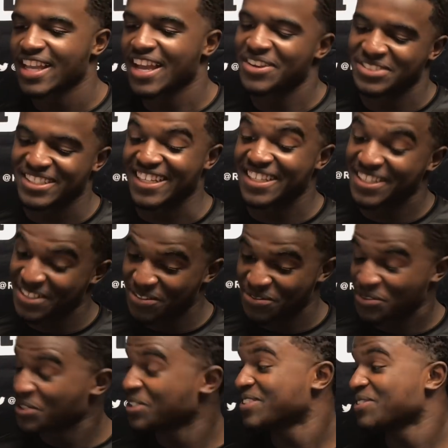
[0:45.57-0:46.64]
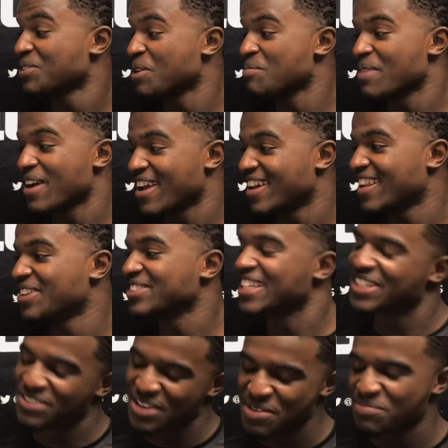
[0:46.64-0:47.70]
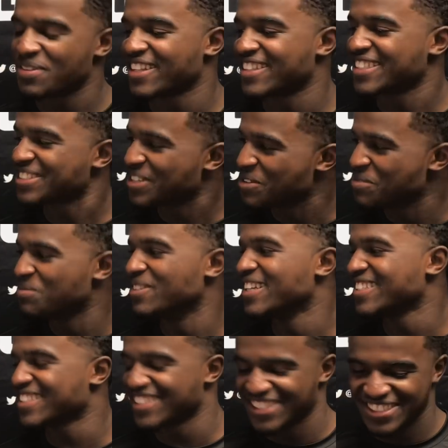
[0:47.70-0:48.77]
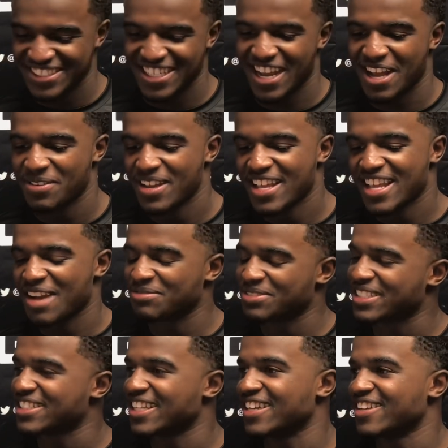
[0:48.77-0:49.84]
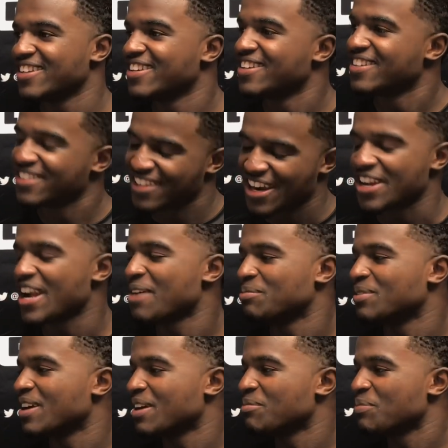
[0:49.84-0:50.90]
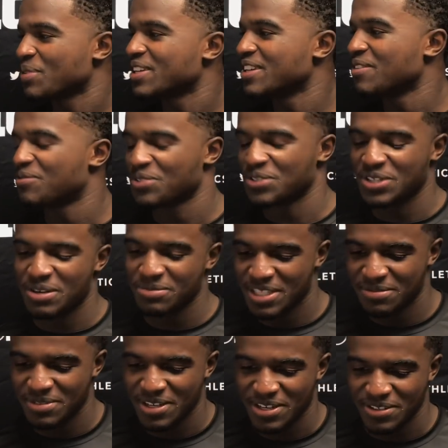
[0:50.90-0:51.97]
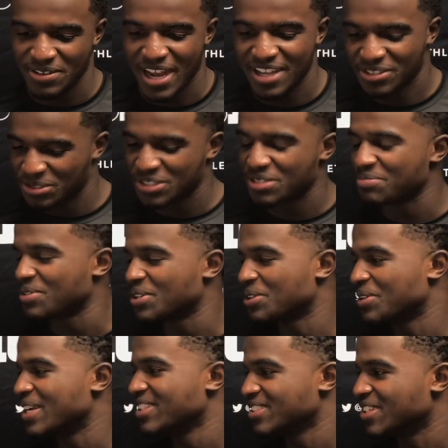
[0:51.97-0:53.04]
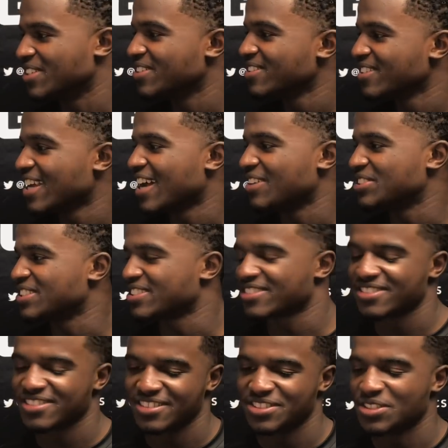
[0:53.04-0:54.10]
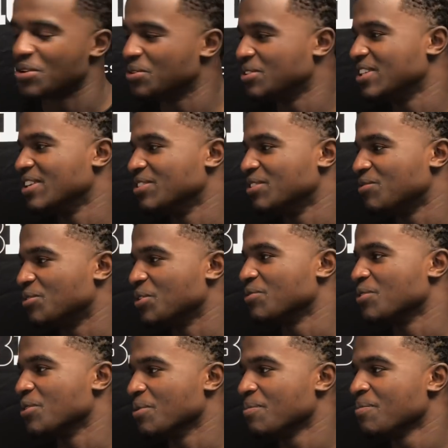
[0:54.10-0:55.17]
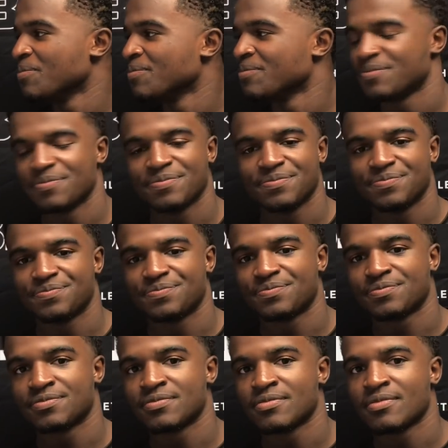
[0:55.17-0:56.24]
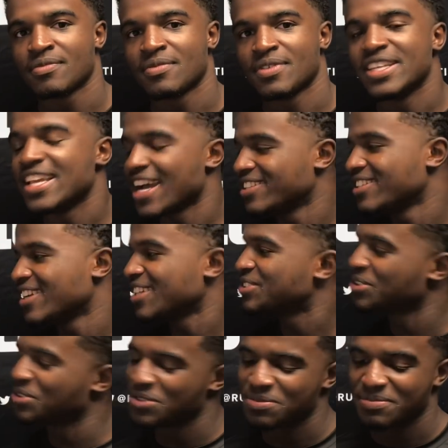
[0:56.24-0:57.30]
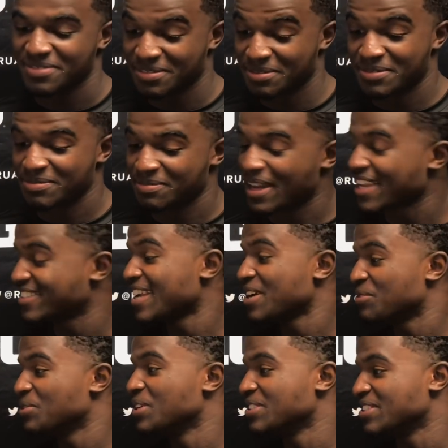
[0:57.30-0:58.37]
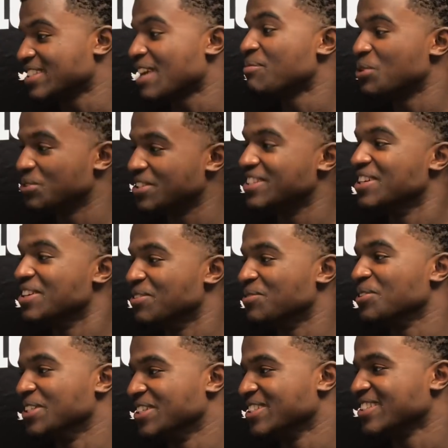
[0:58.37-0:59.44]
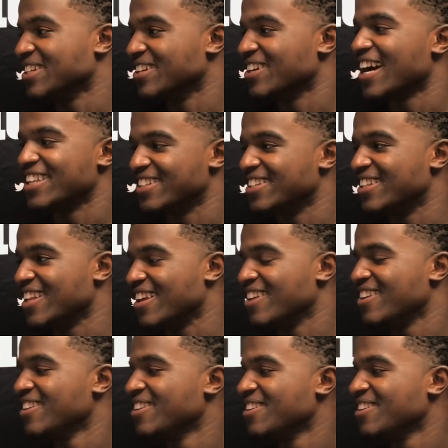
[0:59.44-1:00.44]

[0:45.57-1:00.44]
I was like, first in my head, I was yeah. like, great pick, let's go, Bless, good job. I'm just like, all right, I'm, I'm gonna pick it up for you. I'm gonna keep it. All right. I know he's gonna be all right, so I was just you know holding down the fort for him. Did you talk to him at all on the sideline? Yeah, I did. I told him my exact words is I'm gonna hold it down for you, so I did that.